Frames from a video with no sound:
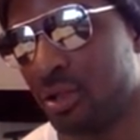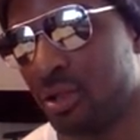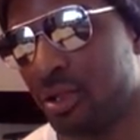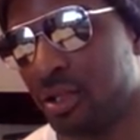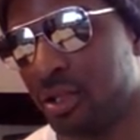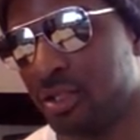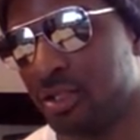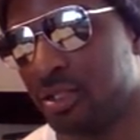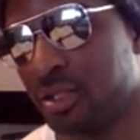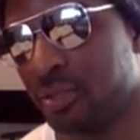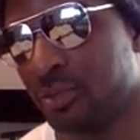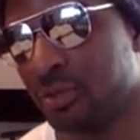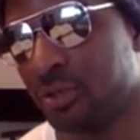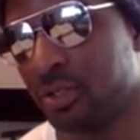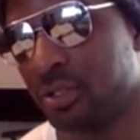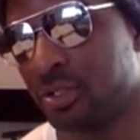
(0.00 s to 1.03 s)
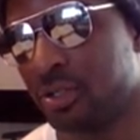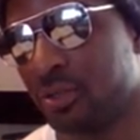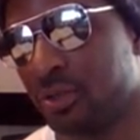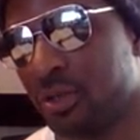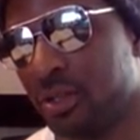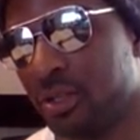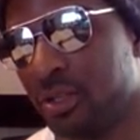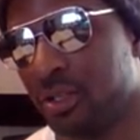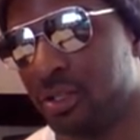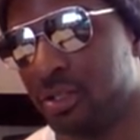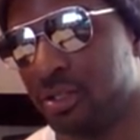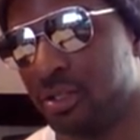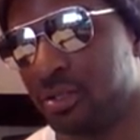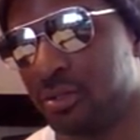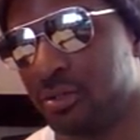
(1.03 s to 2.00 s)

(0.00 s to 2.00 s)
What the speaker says: except we're going to square this.